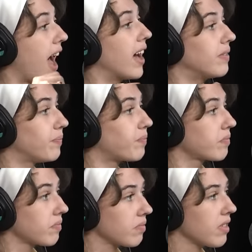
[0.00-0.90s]
It keeps
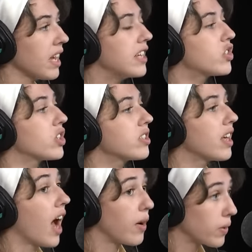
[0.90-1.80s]
going. It's just
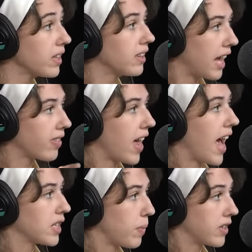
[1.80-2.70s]
that I really like that
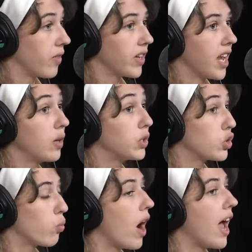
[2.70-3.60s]
aspect of the candy, which is
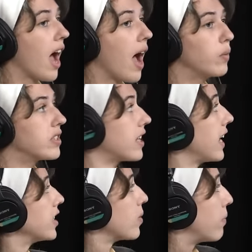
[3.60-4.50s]
why I would say
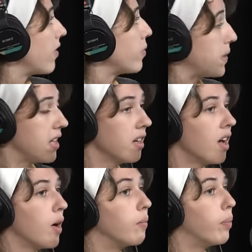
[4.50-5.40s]
it's above a B.
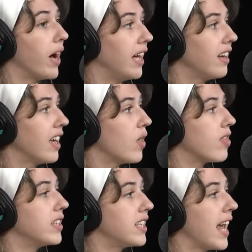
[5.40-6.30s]
But
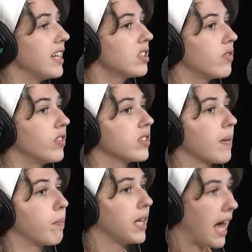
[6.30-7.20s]
the taste feels
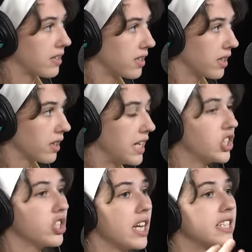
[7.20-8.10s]
like plastic. It
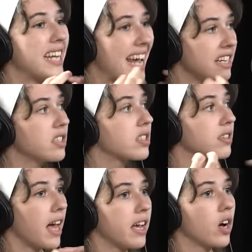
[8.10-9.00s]
just it tastes
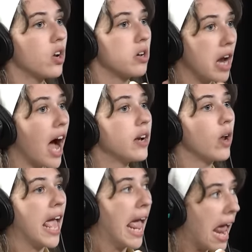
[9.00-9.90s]
like not
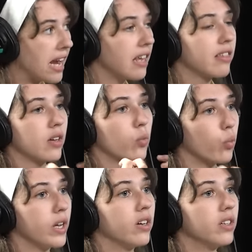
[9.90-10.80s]
anything
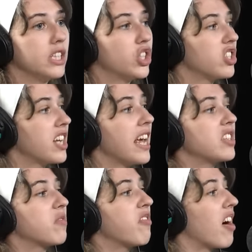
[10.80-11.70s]
real. It just
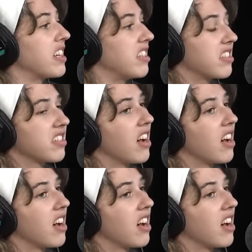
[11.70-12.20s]
tastes fucking disgusting.